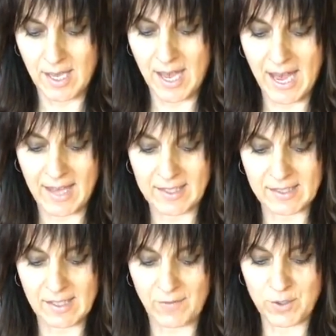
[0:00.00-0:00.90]
I had
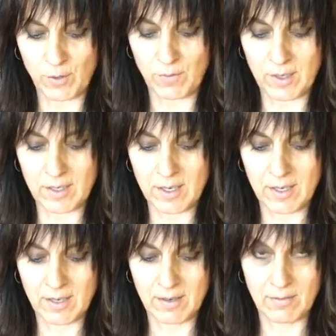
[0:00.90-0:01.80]
this left over
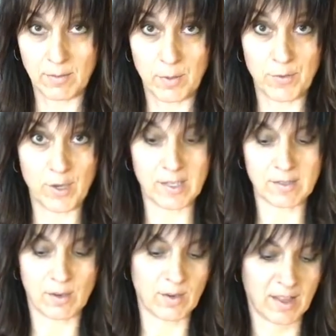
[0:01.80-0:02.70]
from a few days
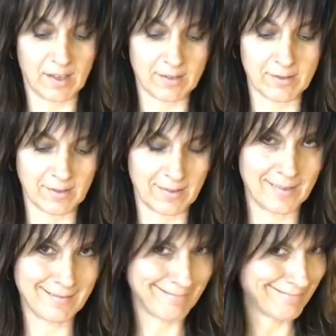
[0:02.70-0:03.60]
ago. I think it's still good.